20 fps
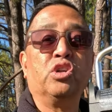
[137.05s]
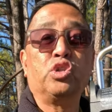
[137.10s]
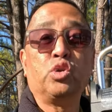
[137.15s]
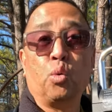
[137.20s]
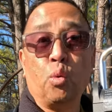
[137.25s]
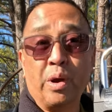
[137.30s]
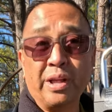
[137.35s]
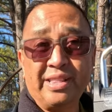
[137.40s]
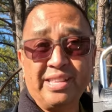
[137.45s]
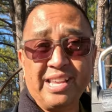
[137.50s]

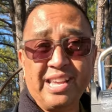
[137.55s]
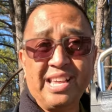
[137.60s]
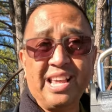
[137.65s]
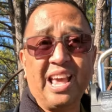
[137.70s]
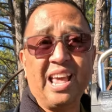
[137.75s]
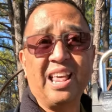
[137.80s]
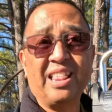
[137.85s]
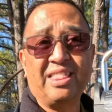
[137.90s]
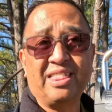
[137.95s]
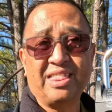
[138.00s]

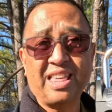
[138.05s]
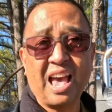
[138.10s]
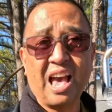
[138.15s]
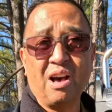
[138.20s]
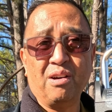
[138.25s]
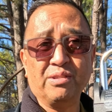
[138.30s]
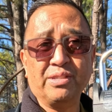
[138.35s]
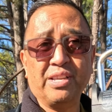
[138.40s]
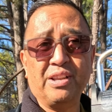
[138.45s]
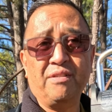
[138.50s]

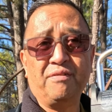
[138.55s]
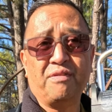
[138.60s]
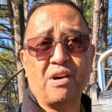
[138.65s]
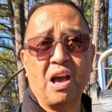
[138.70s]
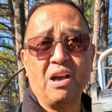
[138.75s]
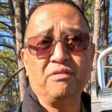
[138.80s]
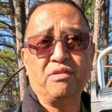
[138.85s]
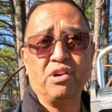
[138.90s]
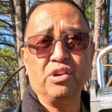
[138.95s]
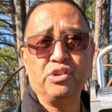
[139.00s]

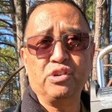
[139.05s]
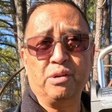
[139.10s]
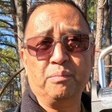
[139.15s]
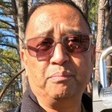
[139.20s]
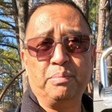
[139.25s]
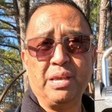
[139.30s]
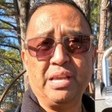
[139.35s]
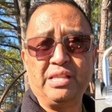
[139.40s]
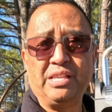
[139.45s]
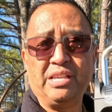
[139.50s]

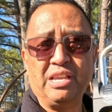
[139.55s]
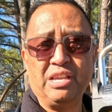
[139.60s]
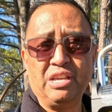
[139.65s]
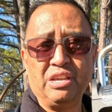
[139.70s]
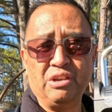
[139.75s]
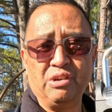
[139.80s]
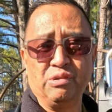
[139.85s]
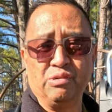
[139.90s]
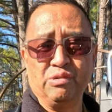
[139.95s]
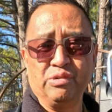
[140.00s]
20,500
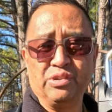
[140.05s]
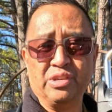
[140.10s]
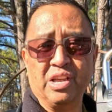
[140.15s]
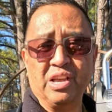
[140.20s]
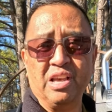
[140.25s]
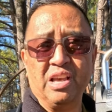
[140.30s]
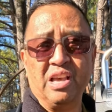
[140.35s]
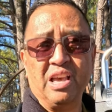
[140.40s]
BTUs